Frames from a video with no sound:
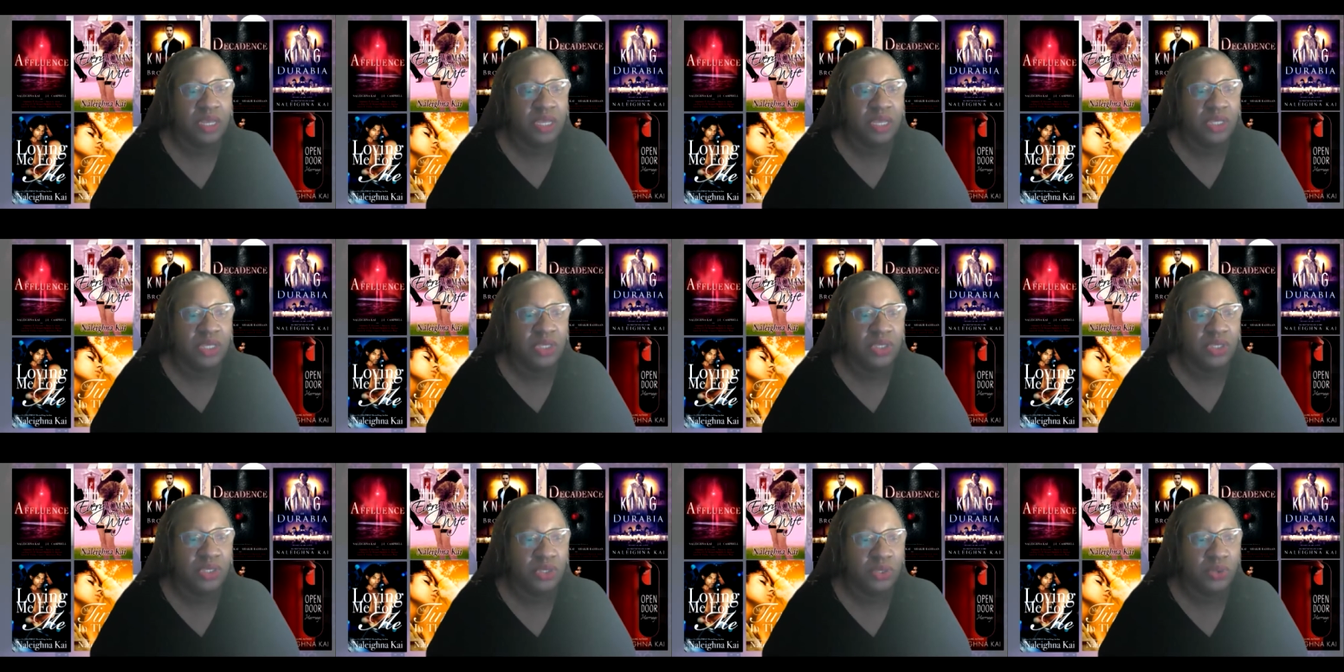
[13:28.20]

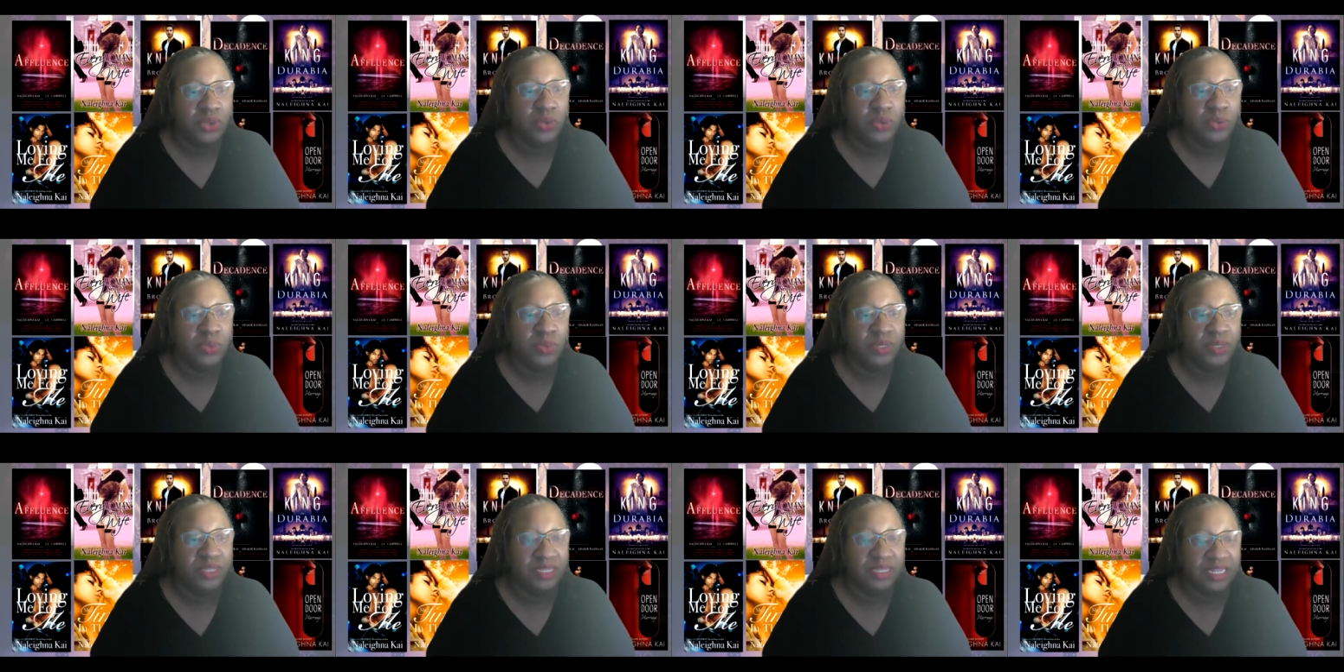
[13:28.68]
You
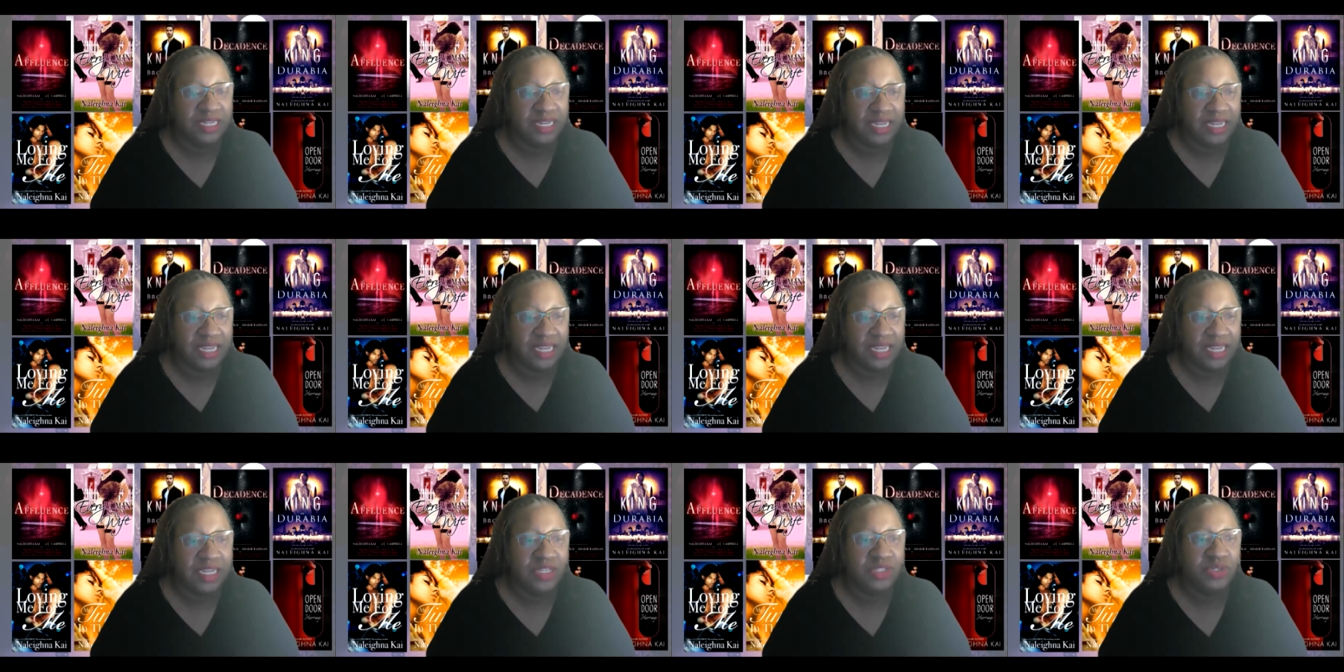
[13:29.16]
would
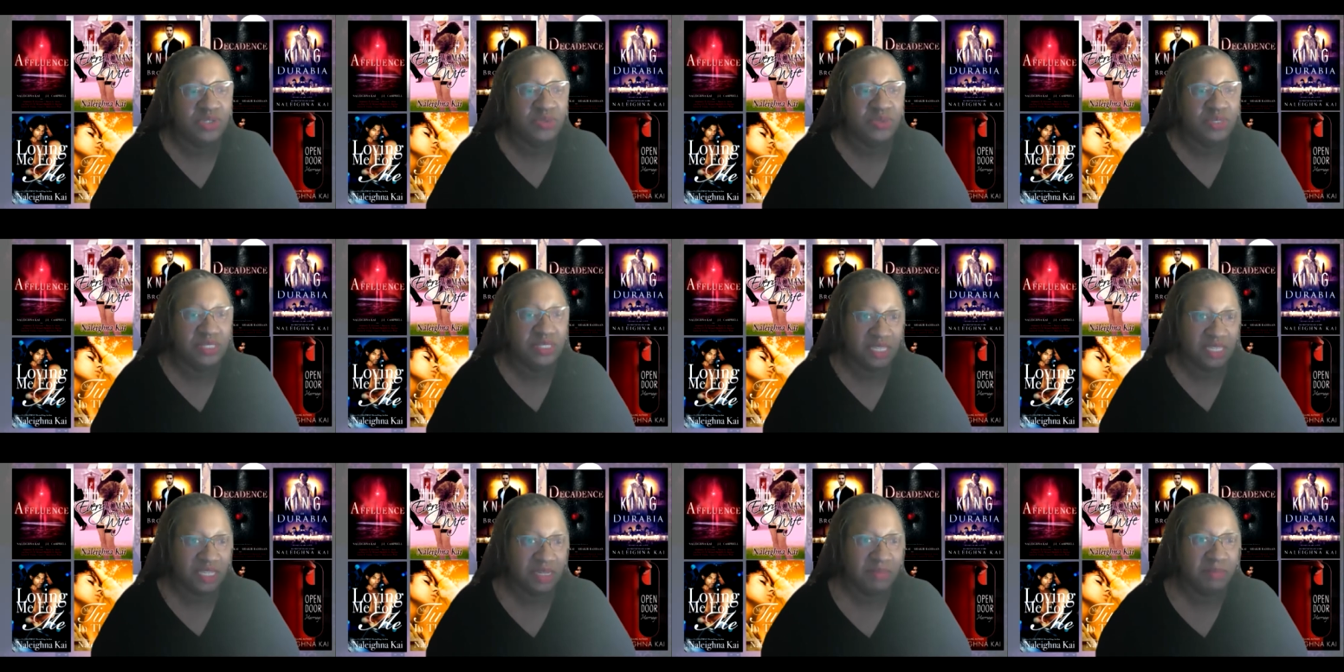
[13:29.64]
need to
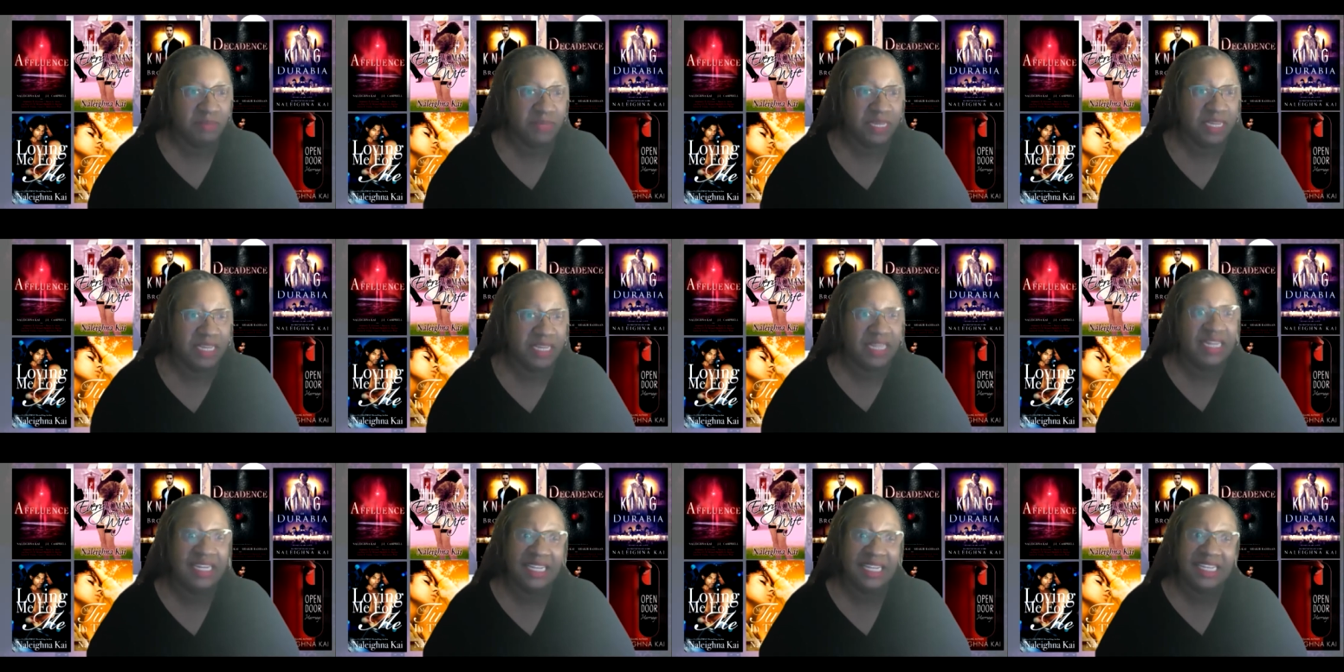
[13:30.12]
send
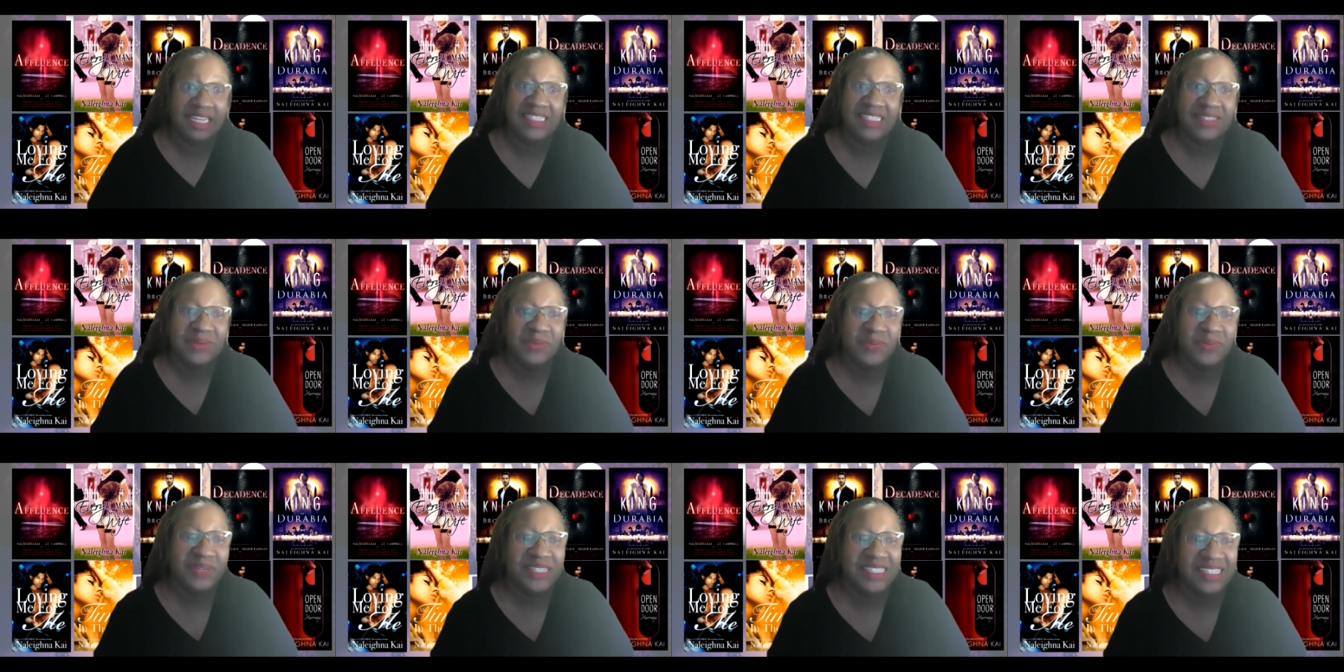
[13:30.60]
me Lissa
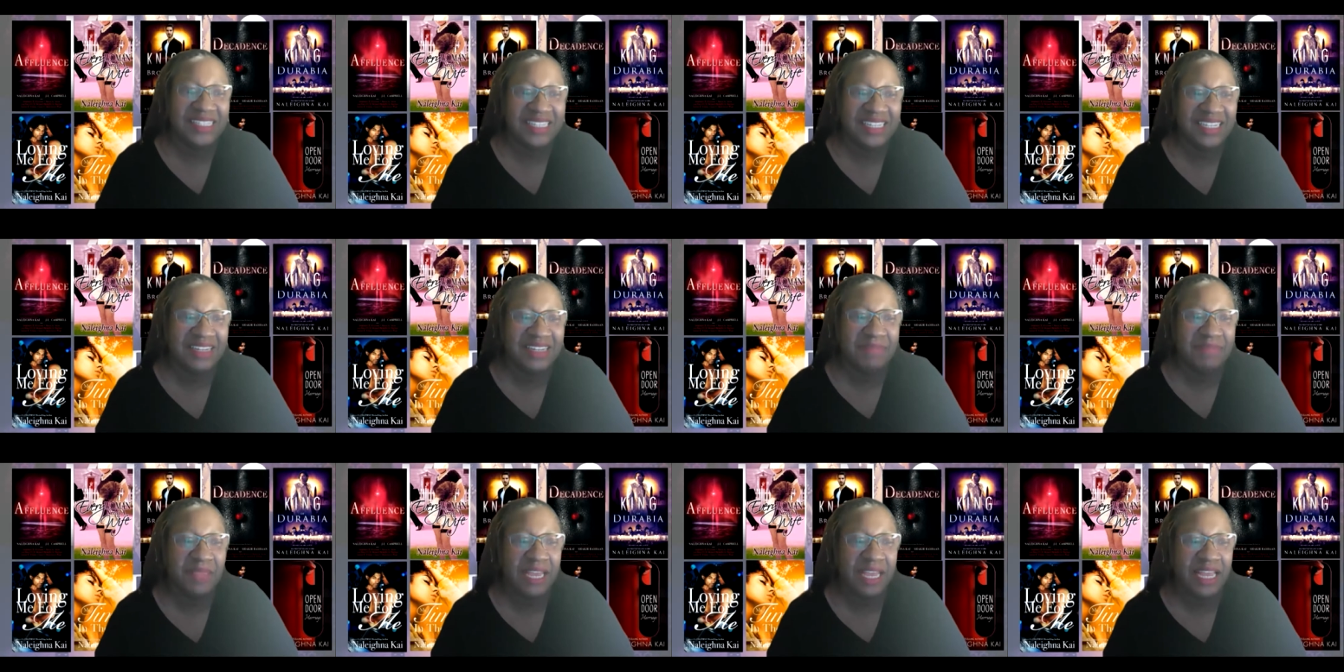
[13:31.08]
Woodson,